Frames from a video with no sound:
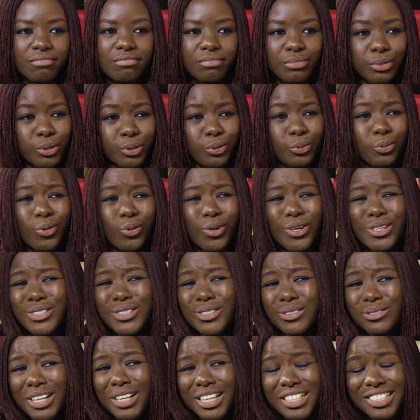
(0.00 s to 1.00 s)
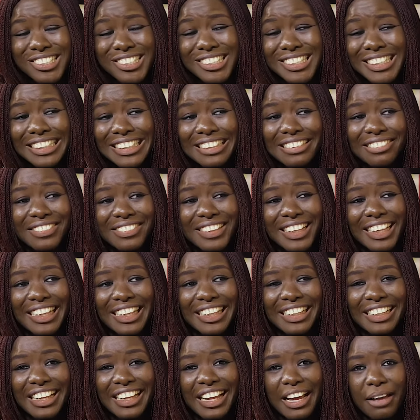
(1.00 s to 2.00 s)
would want to achieve,
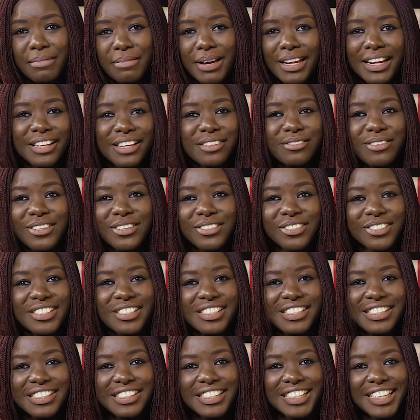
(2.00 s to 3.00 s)
then I might as well just